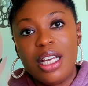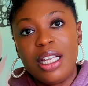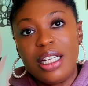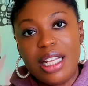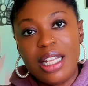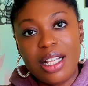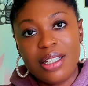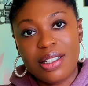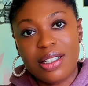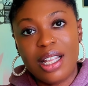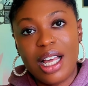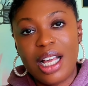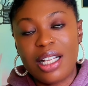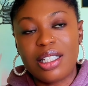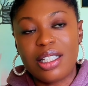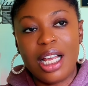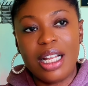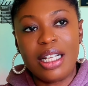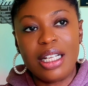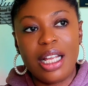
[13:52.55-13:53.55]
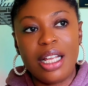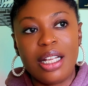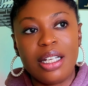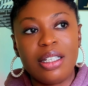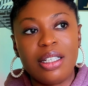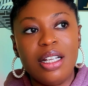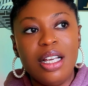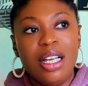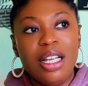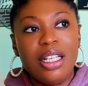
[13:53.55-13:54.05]
There's that. And then
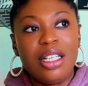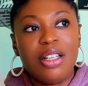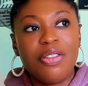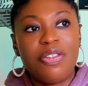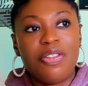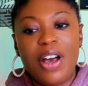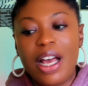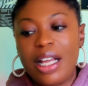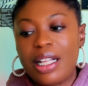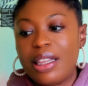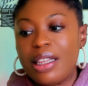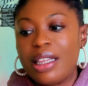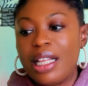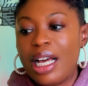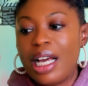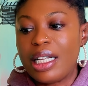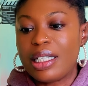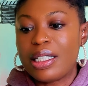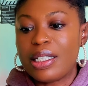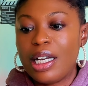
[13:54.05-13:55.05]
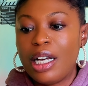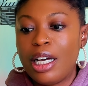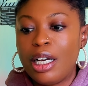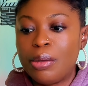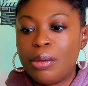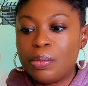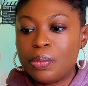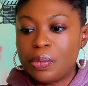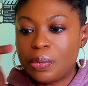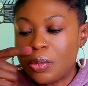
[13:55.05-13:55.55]
the fact that
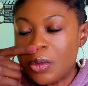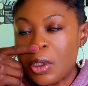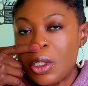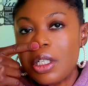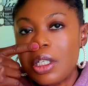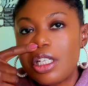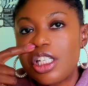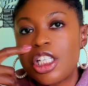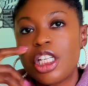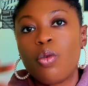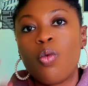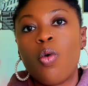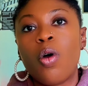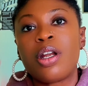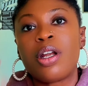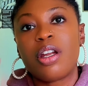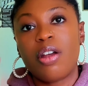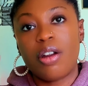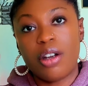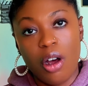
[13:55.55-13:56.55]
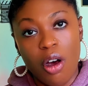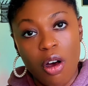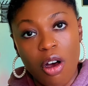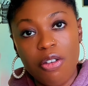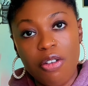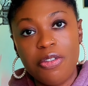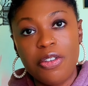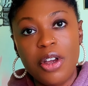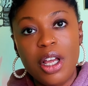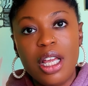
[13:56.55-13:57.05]
um she wandered
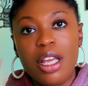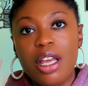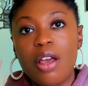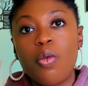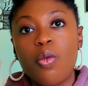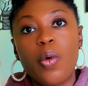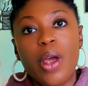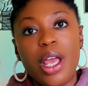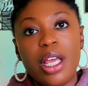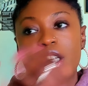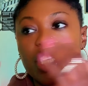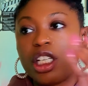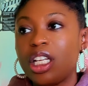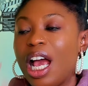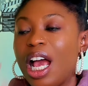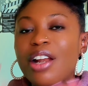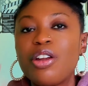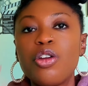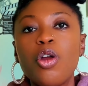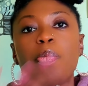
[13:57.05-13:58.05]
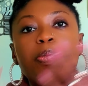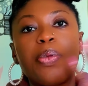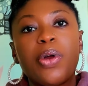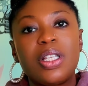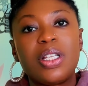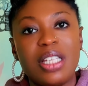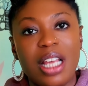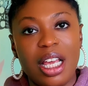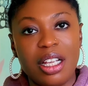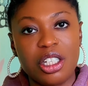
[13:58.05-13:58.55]
off away. She had no
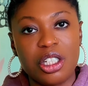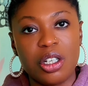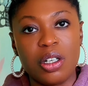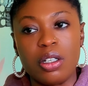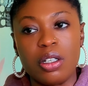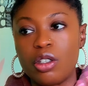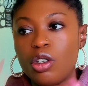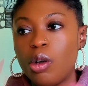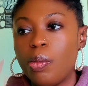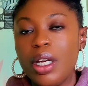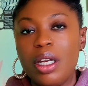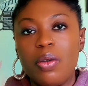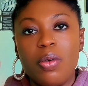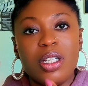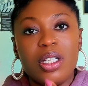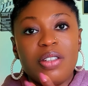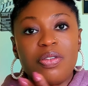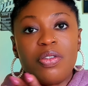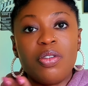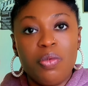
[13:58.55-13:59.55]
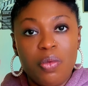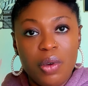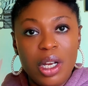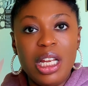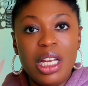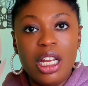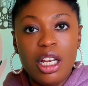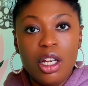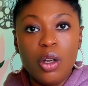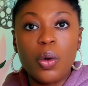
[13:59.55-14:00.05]
protections. Nobody was even
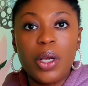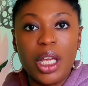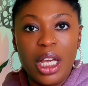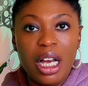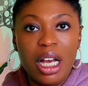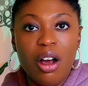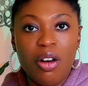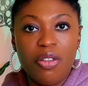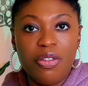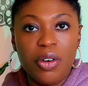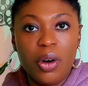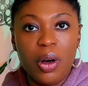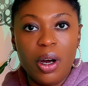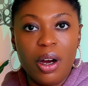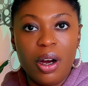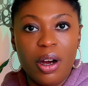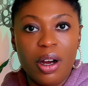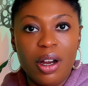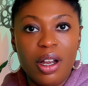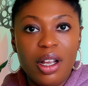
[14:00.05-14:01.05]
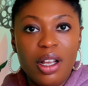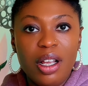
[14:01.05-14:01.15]
really looking out for her.